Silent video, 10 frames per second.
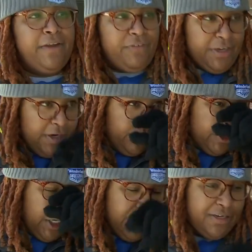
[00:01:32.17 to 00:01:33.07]
And every year
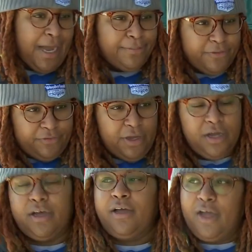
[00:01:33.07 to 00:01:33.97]
we try to adopt a,
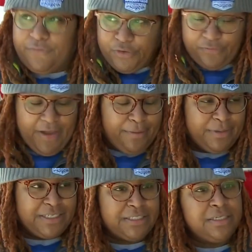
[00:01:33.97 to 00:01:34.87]
uh, a few
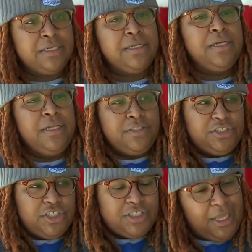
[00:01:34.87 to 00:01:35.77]
families
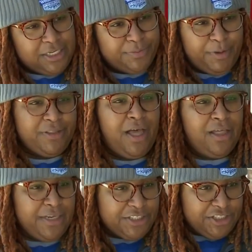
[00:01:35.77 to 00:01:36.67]
to just kind of spread the
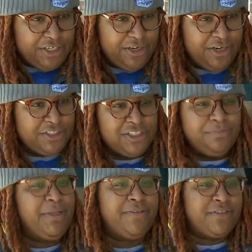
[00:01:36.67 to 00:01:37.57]
holiday cheer and
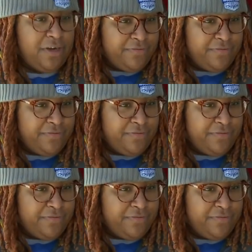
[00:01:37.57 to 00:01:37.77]
just be a